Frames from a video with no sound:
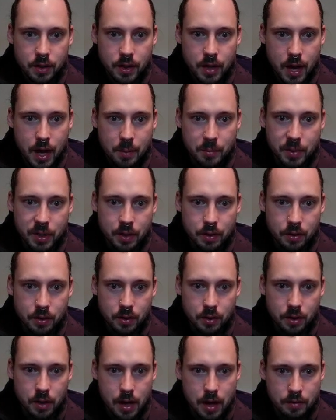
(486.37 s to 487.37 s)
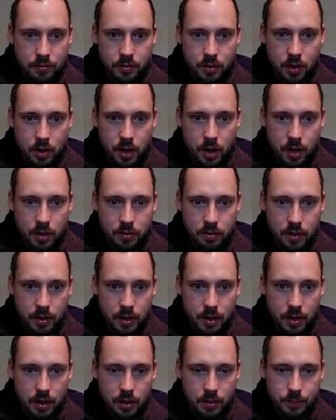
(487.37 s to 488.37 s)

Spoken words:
Caught me a little off guard there.